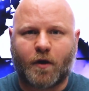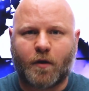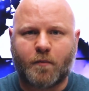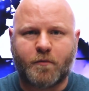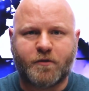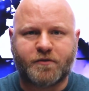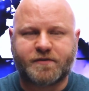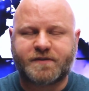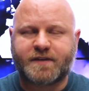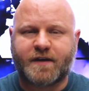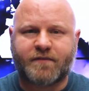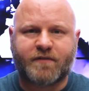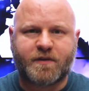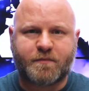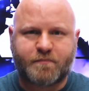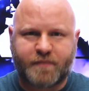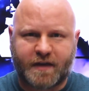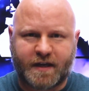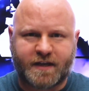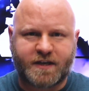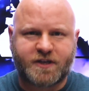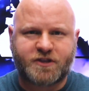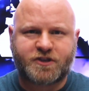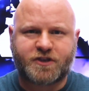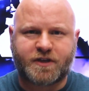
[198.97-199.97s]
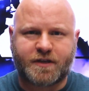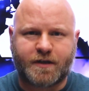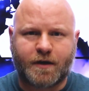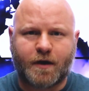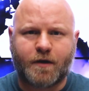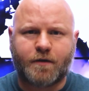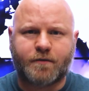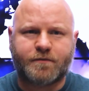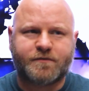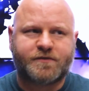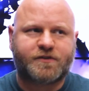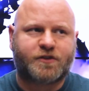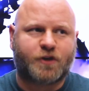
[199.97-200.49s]
almost every penny she
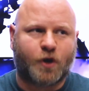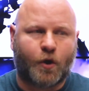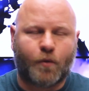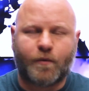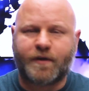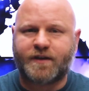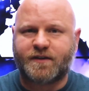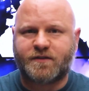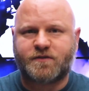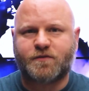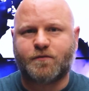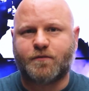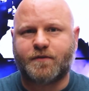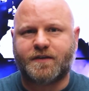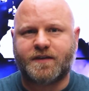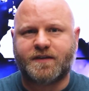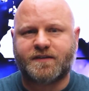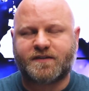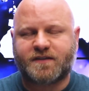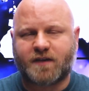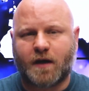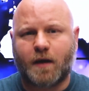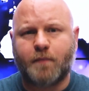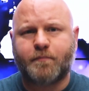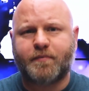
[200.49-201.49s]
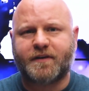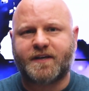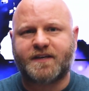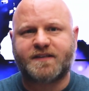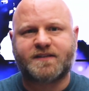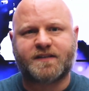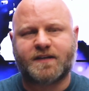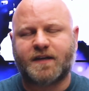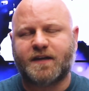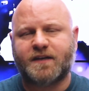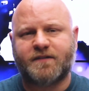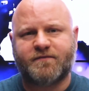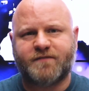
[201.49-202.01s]
owns going to these
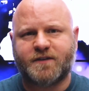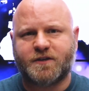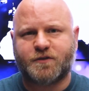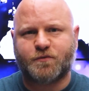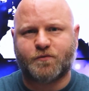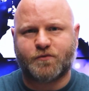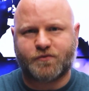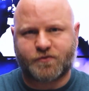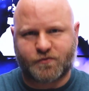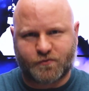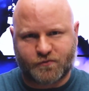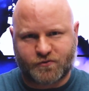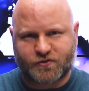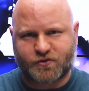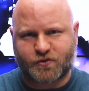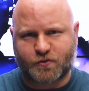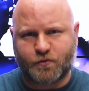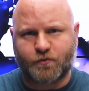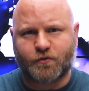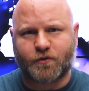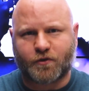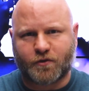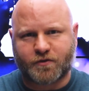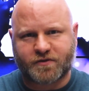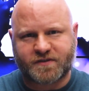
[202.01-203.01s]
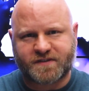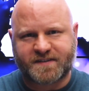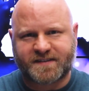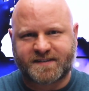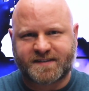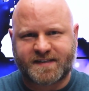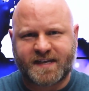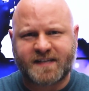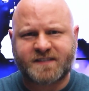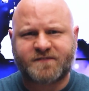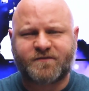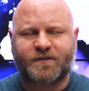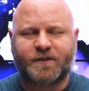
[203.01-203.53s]
companies and individuals who sued her
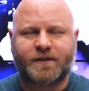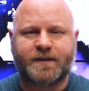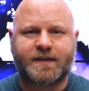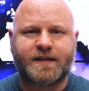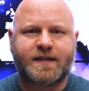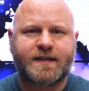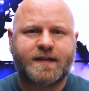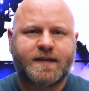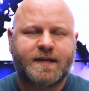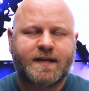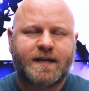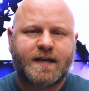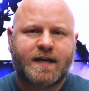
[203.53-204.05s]
successfully,